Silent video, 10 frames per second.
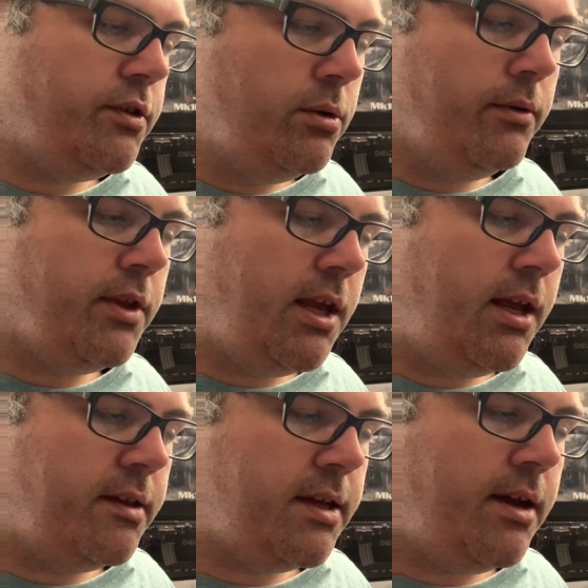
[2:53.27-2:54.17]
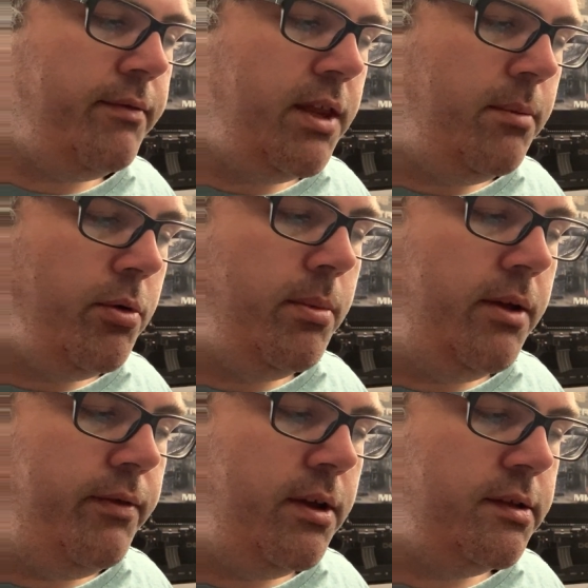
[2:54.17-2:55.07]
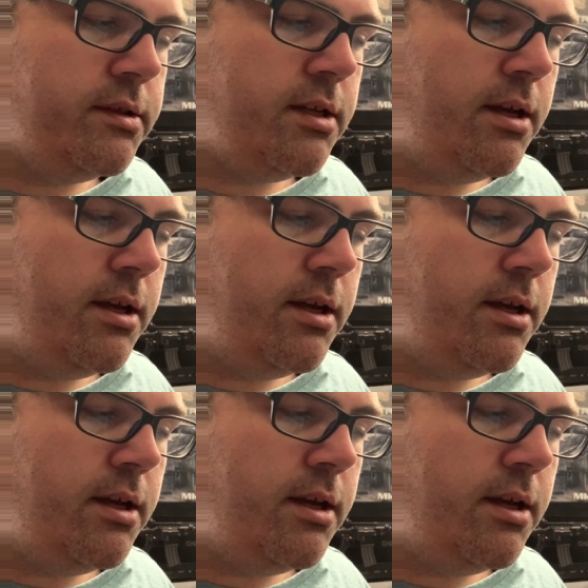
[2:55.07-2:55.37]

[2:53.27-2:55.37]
two of the gears out of the Prometheus